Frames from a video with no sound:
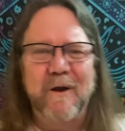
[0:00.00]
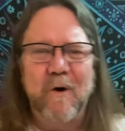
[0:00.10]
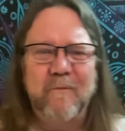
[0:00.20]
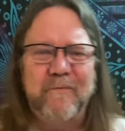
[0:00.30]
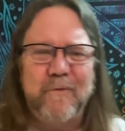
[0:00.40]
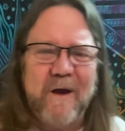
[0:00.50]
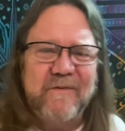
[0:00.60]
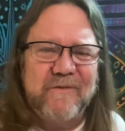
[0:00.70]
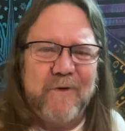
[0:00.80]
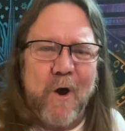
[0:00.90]
old fresh
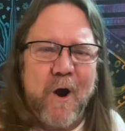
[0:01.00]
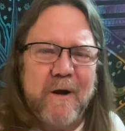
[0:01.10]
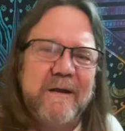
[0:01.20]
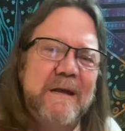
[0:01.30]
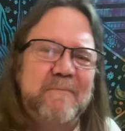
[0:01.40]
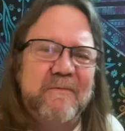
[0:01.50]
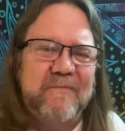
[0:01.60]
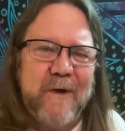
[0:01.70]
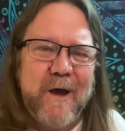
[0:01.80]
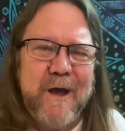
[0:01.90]
start, leap of
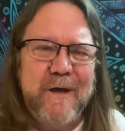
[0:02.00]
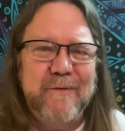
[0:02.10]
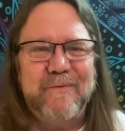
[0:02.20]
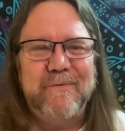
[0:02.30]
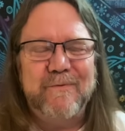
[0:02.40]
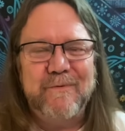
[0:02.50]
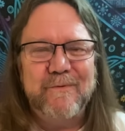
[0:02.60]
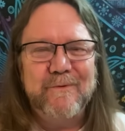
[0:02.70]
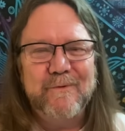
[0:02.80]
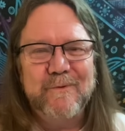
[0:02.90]
faith,
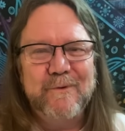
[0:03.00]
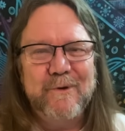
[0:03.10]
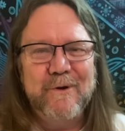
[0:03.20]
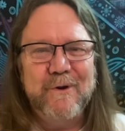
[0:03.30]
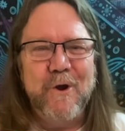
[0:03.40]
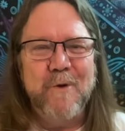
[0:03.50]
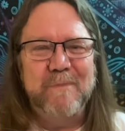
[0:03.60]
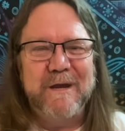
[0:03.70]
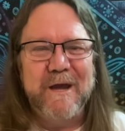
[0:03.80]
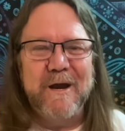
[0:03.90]
new
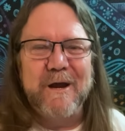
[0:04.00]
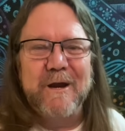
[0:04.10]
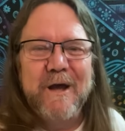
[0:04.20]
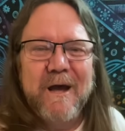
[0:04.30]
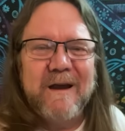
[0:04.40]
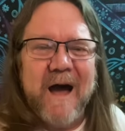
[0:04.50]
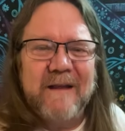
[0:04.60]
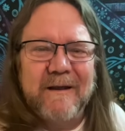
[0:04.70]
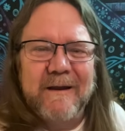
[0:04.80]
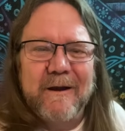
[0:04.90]
beginning.
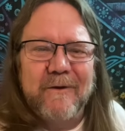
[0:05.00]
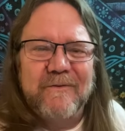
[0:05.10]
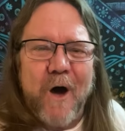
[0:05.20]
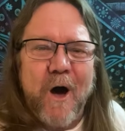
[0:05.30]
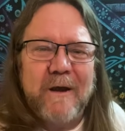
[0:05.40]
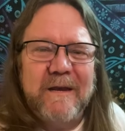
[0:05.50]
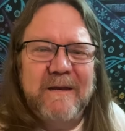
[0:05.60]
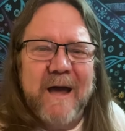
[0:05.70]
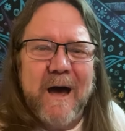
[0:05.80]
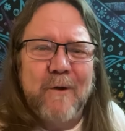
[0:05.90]
Got the little doggy
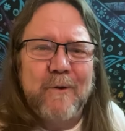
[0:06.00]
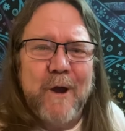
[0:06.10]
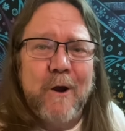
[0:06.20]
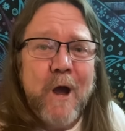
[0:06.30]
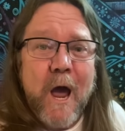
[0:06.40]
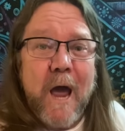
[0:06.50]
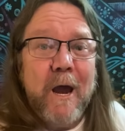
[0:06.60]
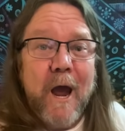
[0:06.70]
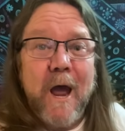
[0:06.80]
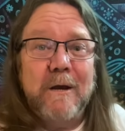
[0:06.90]
down there.
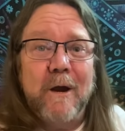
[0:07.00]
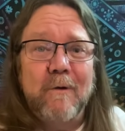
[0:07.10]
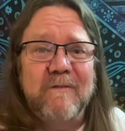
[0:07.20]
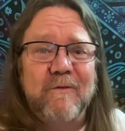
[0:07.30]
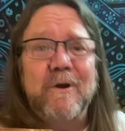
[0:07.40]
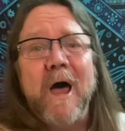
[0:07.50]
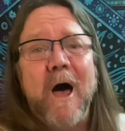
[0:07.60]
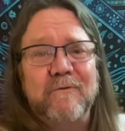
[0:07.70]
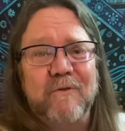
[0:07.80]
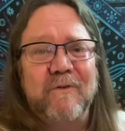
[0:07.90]
Hey, hey, Aries, look
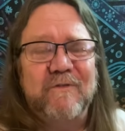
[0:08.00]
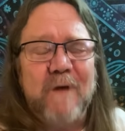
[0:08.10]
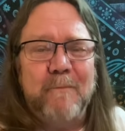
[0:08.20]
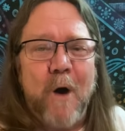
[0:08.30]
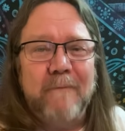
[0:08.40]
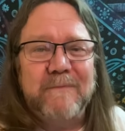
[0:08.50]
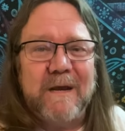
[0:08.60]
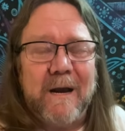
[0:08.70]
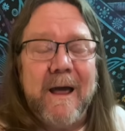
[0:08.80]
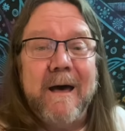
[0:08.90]
out! You're gonna step off the
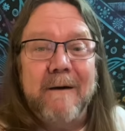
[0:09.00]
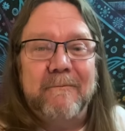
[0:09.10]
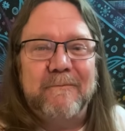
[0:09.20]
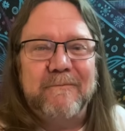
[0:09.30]
cliff.